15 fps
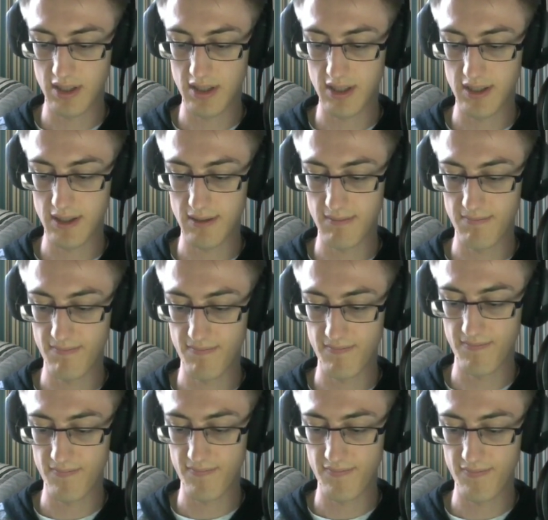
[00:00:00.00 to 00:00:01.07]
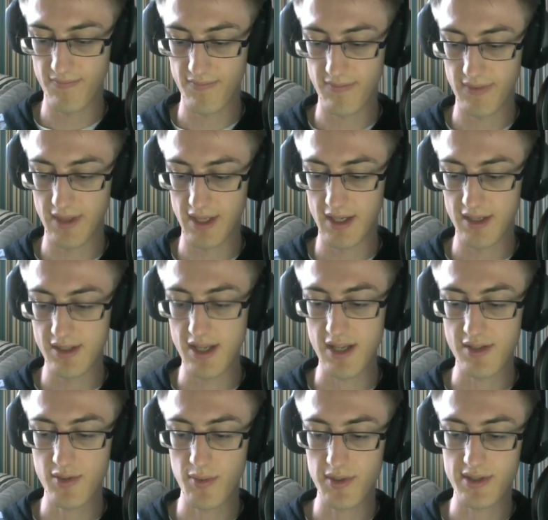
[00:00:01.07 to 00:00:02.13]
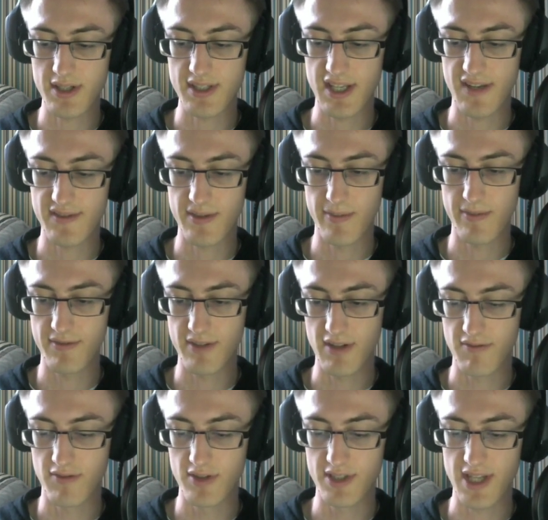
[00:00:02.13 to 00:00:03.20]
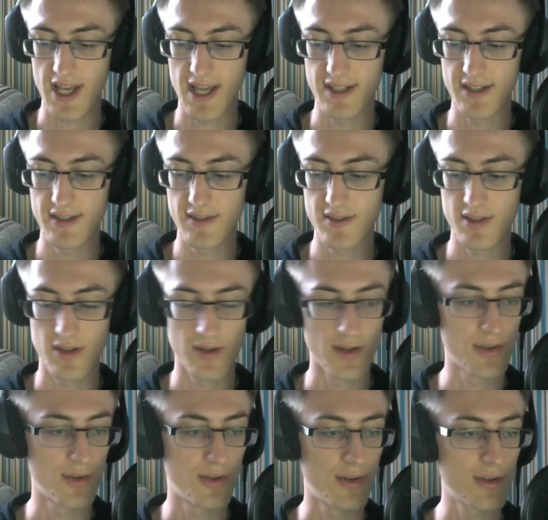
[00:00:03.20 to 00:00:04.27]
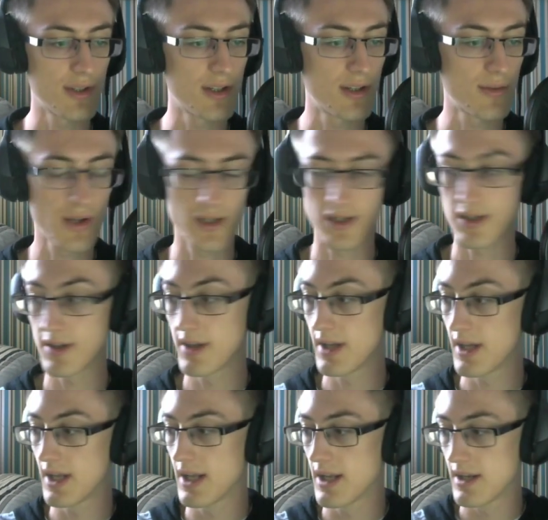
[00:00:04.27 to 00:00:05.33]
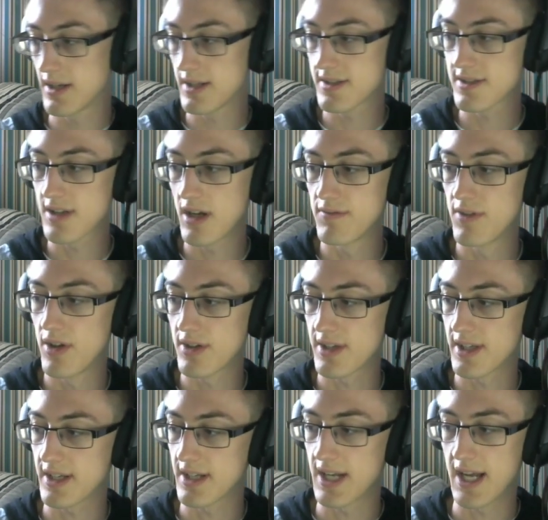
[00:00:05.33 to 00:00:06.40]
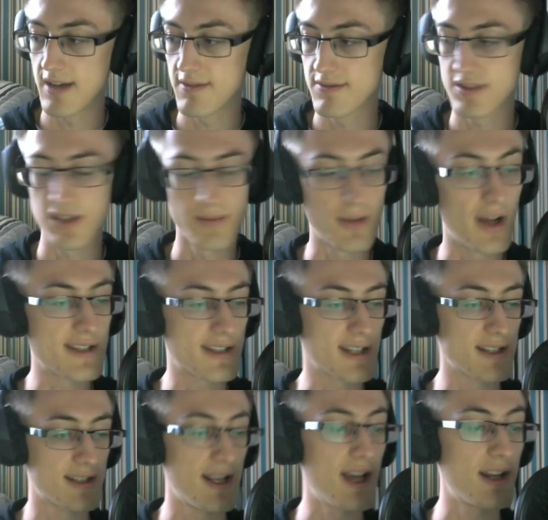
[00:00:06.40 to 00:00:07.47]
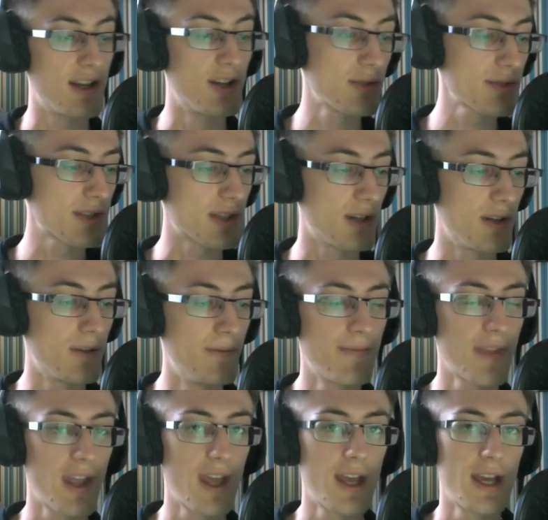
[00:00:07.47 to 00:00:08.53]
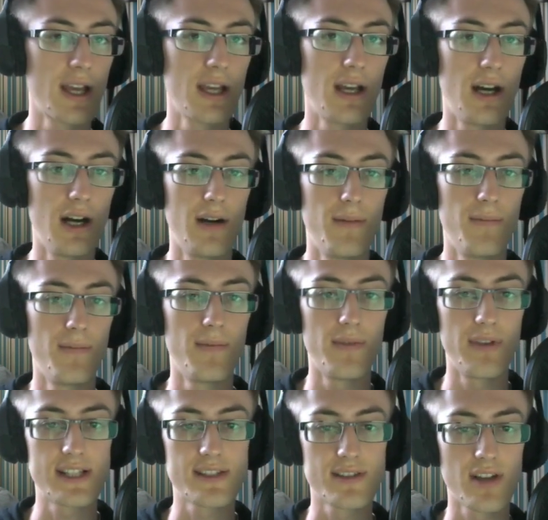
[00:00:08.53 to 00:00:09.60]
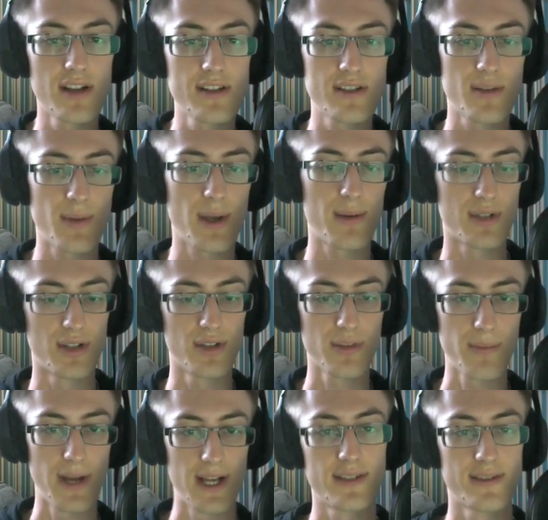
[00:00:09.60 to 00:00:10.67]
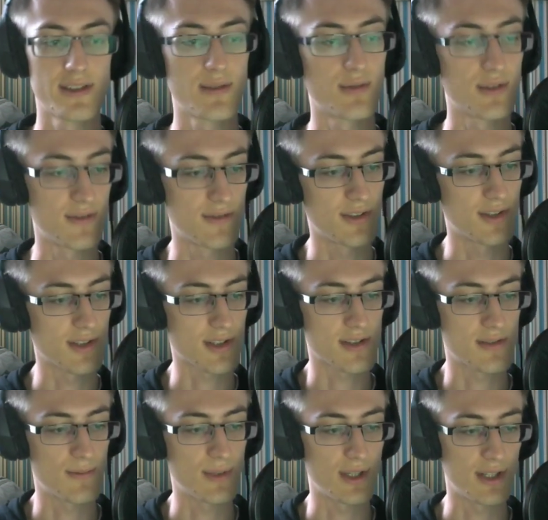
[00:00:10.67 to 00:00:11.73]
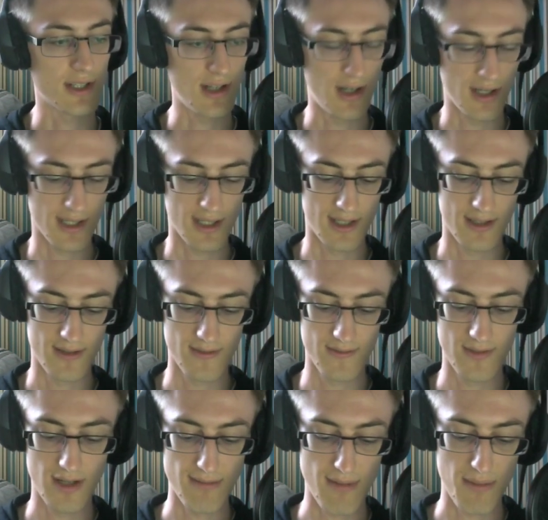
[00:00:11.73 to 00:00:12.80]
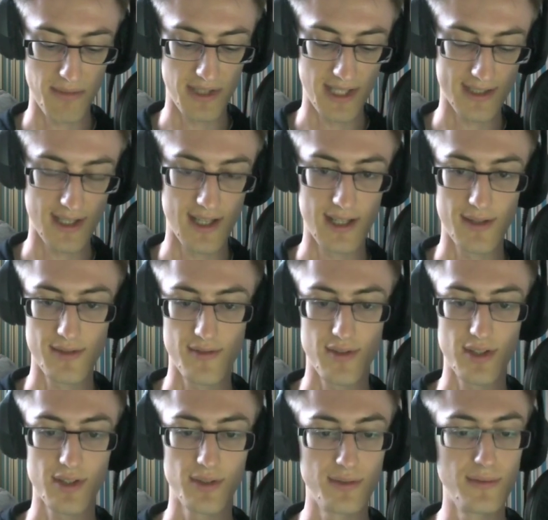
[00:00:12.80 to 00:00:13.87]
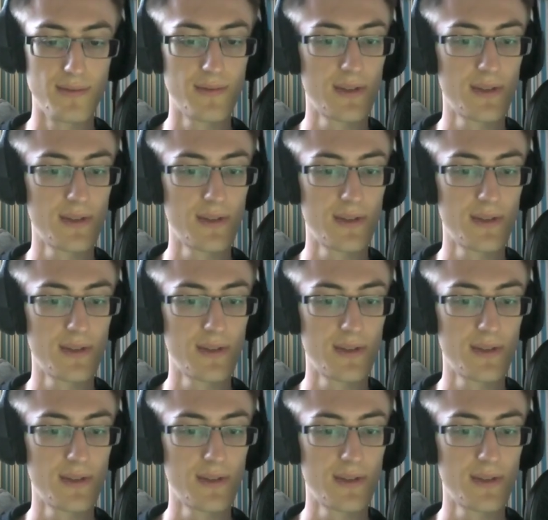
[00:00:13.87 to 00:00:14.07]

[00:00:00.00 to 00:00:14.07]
Yeah, it's always nice to have something different to edit. So I thought, why not? Let's start vlogging and have some nice things to edit. And also, It's nice to be able to look back on some of the vlogs and be like, oh yeah, I remember that day, that was really cool.